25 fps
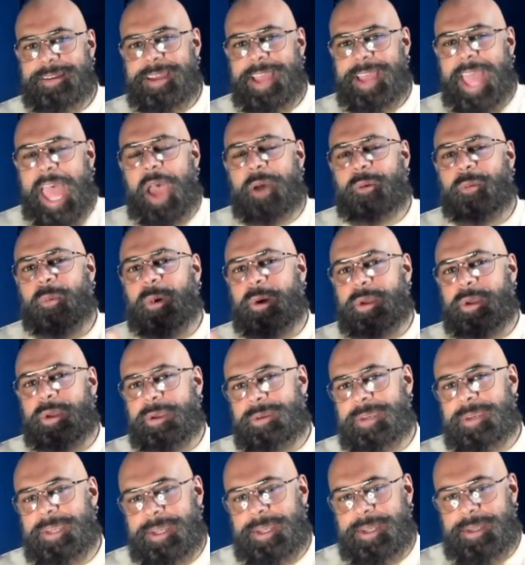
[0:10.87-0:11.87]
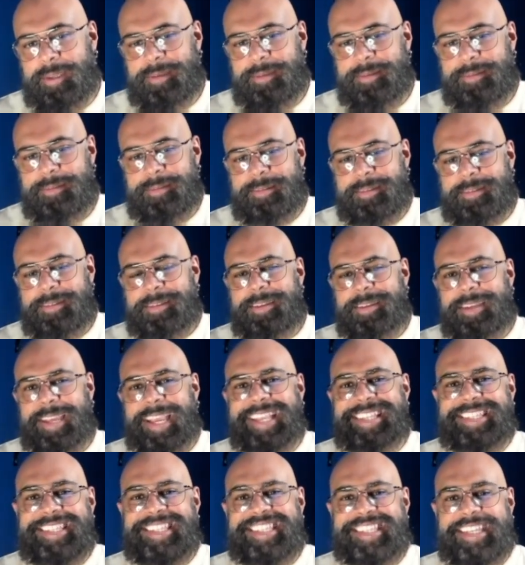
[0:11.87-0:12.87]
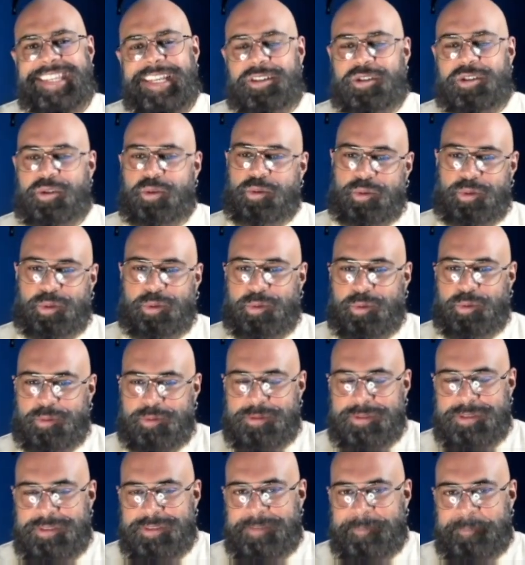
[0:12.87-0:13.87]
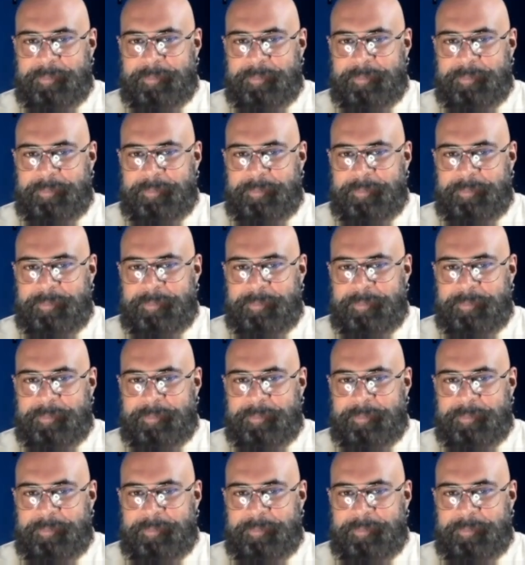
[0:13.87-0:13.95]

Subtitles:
and what you need. His essential tools.